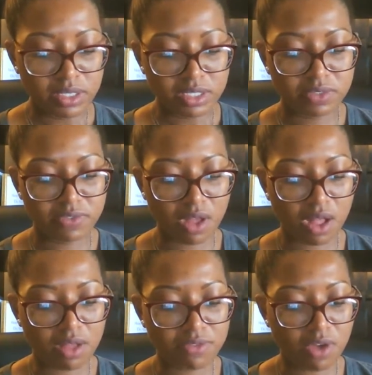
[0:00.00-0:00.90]

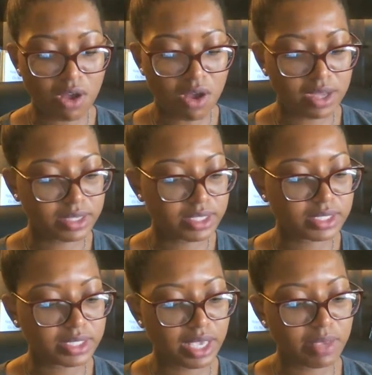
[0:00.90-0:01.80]
devolve on the
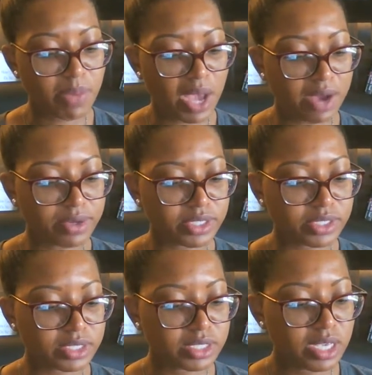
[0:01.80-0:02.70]
same
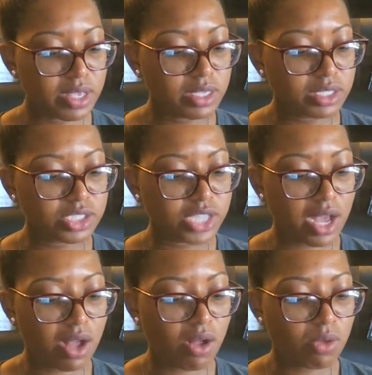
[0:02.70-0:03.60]
powers
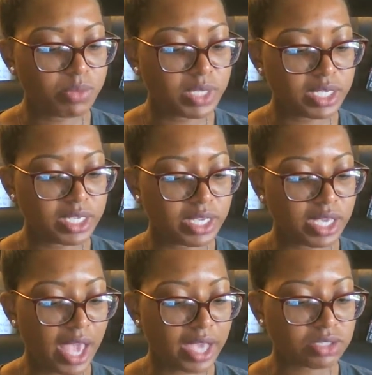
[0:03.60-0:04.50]
shall be
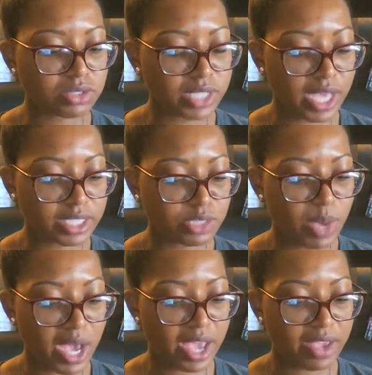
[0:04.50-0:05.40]
exercised
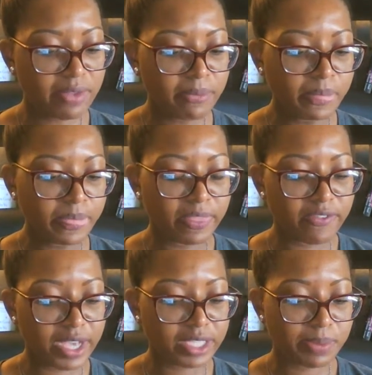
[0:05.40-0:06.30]
by the
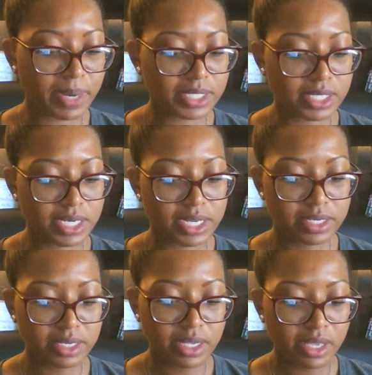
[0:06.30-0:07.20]
vice president.
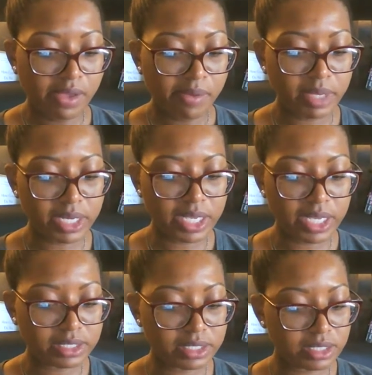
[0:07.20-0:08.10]
Many
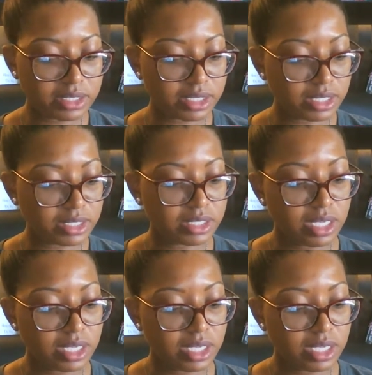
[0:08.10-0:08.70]
instances